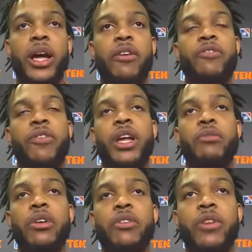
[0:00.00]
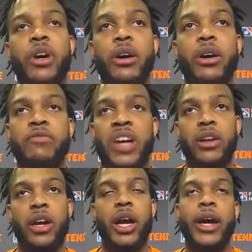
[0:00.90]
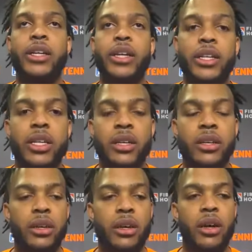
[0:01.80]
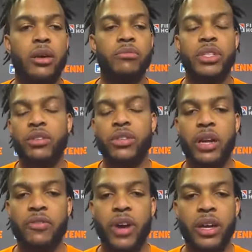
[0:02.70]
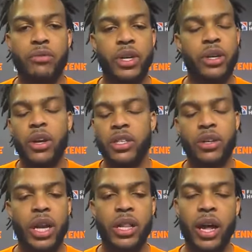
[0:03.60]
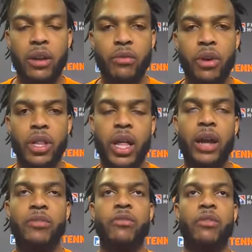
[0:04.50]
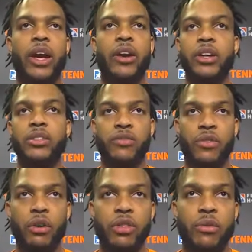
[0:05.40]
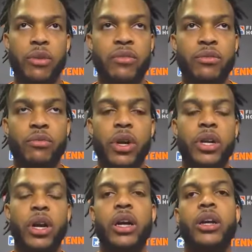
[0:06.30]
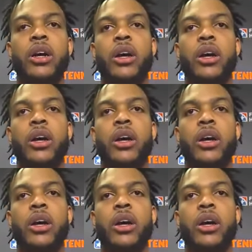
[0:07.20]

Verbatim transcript: I feel like we've um, found our identity. Um, still trying to find it. We still got a lot of a lot of areas of growth that we have to work on.